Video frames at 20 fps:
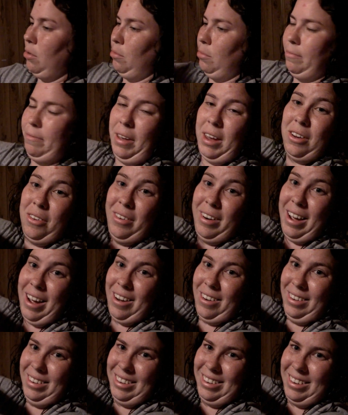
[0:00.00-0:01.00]
Figure it
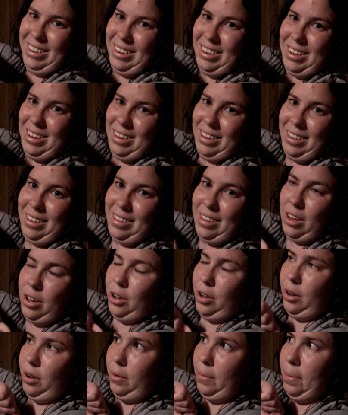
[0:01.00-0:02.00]
out.
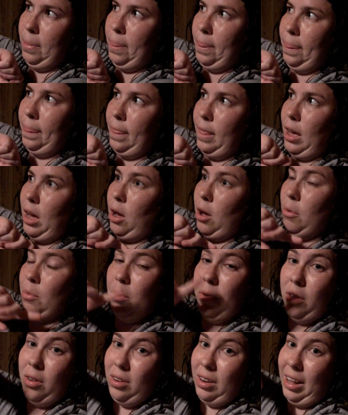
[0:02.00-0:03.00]
So I
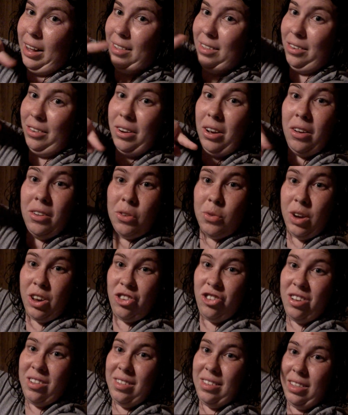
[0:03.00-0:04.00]
will answer y'all's
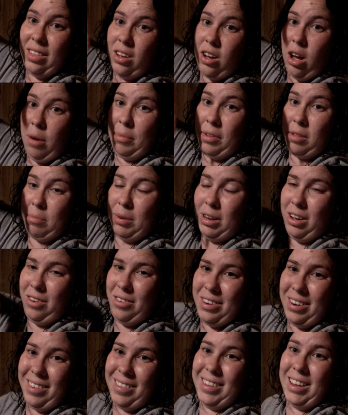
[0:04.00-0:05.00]
questions in the comments
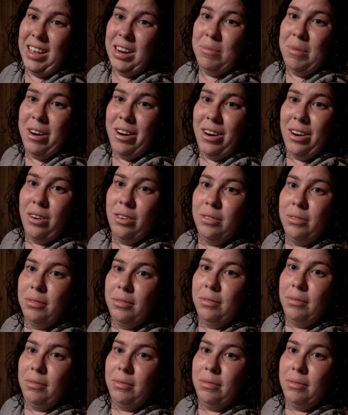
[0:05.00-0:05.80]
below and I'll see you tomorrow.